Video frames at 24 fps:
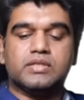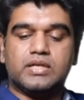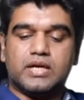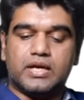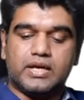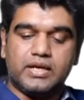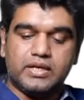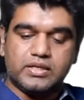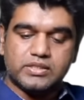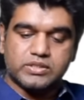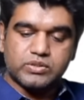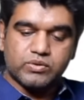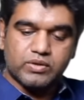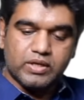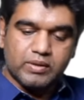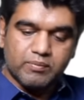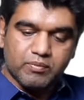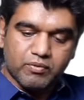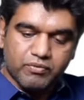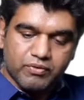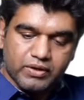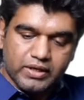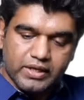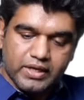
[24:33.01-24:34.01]
Correct? So
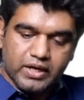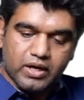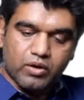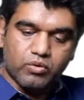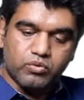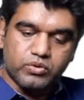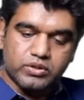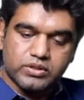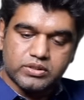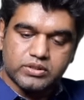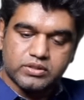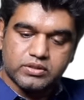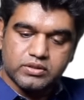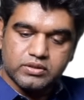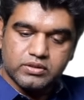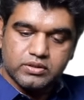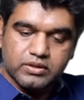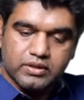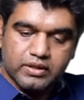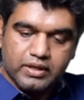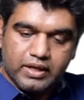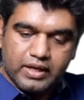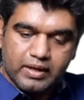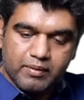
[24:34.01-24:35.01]
hemophilia out,
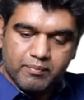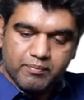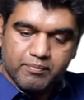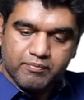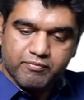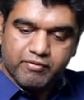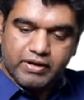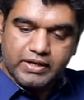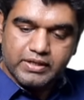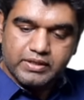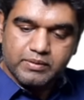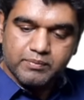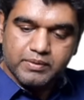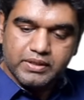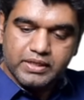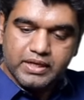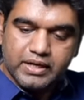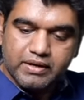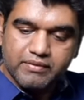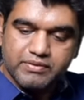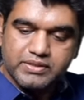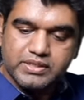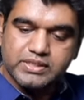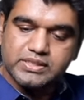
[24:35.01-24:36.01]
a, vitamin
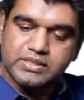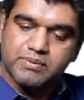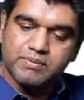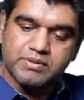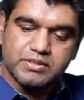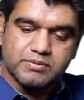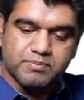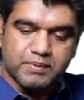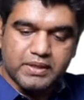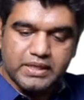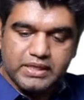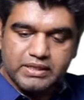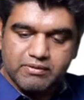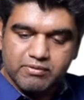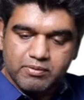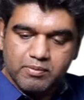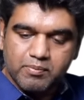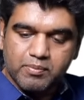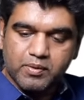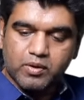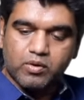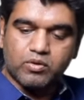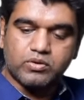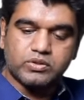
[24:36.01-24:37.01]
K deficiency means PT will
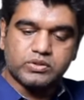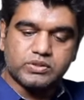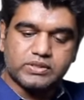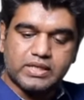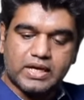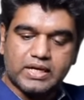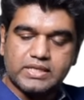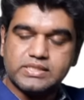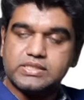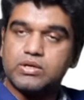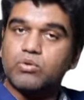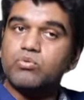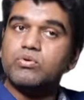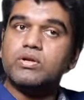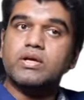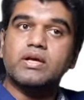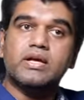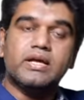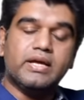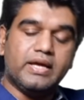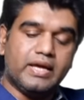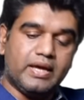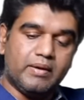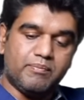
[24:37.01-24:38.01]
be prolonged, so that is out.
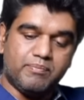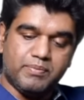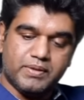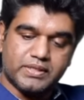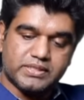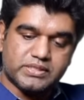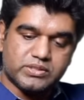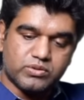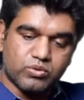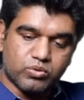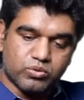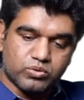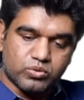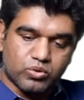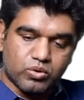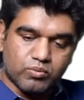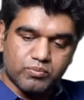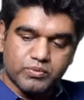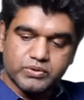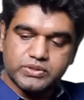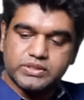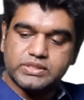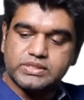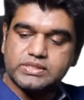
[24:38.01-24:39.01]
APS, no
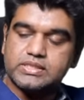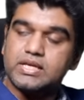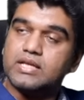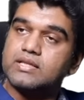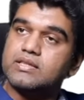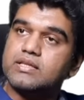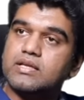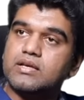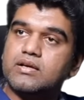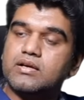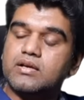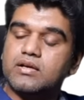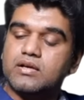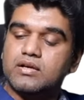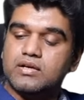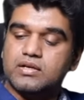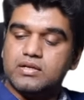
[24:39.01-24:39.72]
thrombosis, nothing.